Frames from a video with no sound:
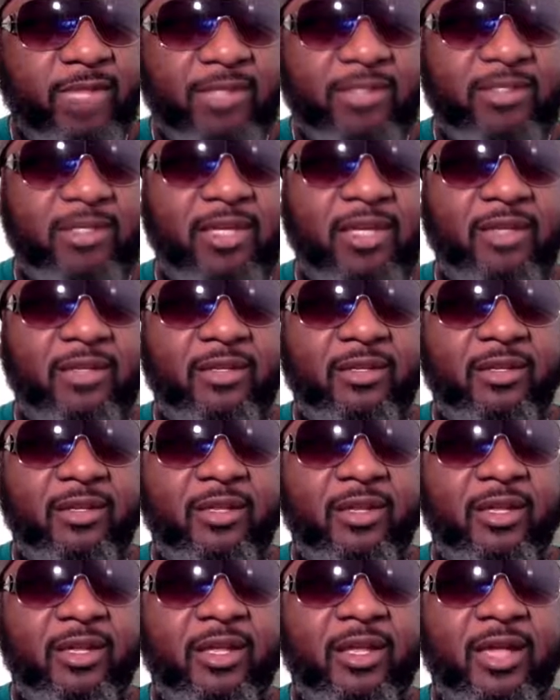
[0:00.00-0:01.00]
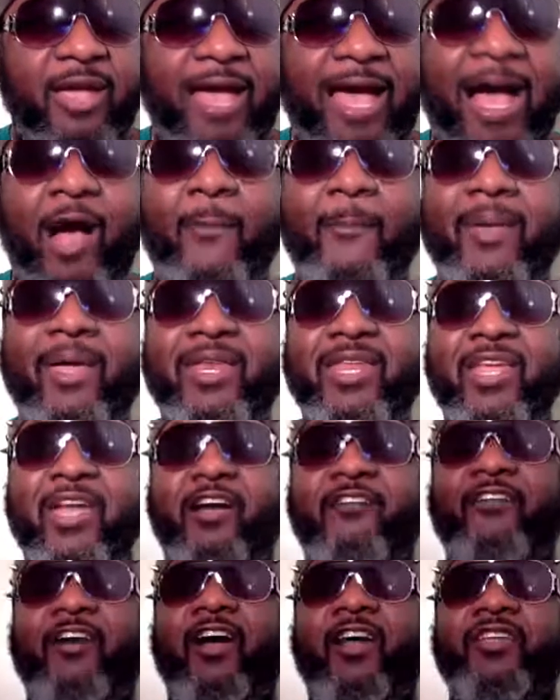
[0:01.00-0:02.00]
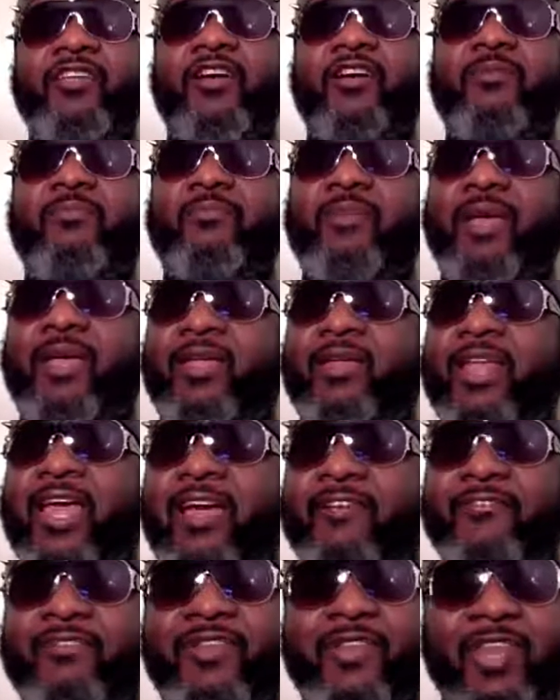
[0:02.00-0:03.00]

That's it. How many of our young men have